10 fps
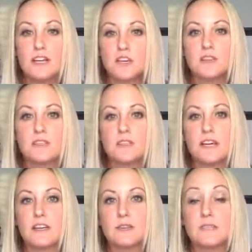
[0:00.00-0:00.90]
I talked to the
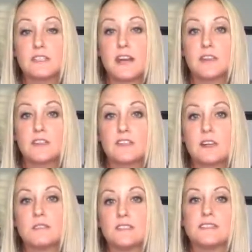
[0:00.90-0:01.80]
guy who was stocking the
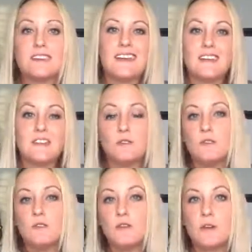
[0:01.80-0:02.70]
shelves. I said, hey, dude,
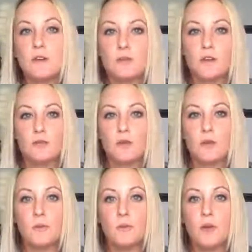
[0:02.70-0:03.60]
you do me a
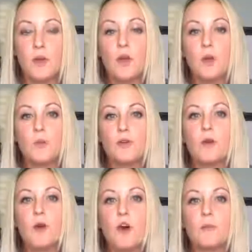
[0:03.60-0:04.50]
favor. Will
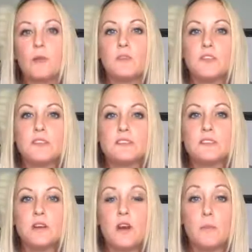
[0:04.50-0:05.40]
you call me when
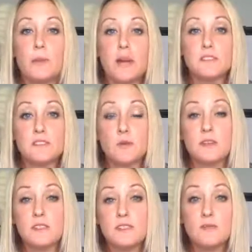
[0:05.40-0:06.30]
these boxes go
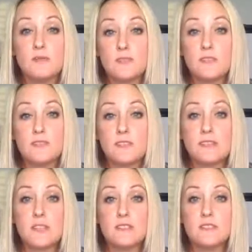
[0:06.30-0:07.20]
on sale for 50
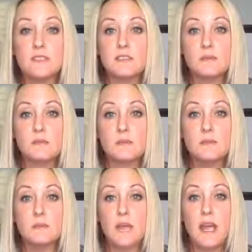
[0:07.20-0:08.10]
cents?
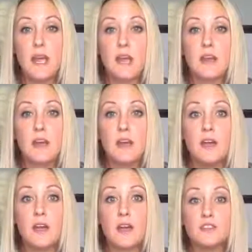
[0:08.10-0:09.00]
And
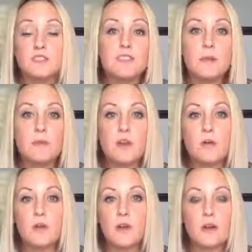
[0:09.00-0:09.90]
just let me
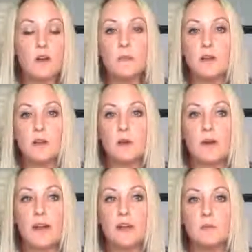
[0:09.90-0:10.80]
know, and I'll come in and I'll
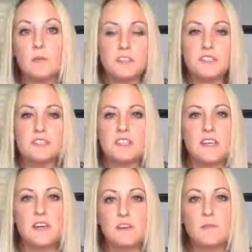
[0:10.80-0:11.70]
buy up a bunch. He
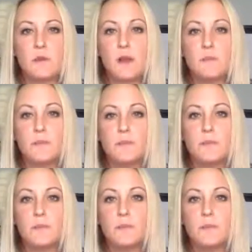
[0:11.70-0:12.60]
said, yeah, no problem.